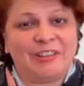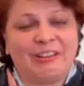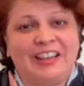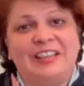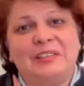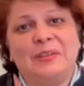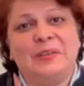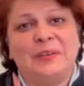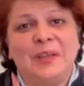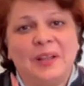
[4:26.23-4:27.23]
Right.
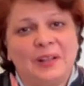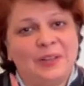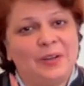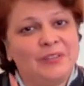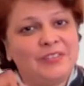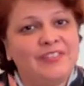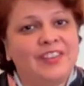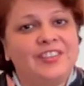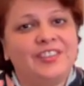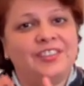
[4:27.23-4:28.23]
So a lot of
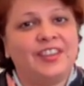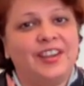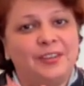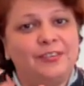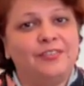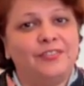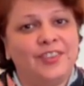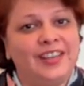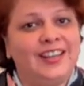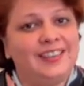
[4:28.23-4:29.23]
investors kind of
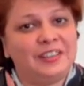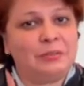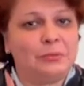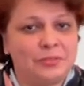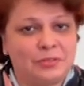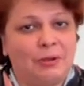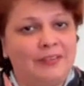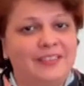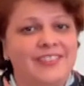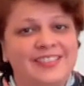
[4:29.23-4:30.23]
related to
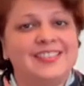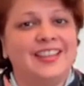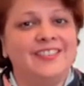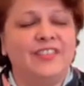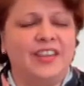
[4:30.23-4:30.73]
stock investing,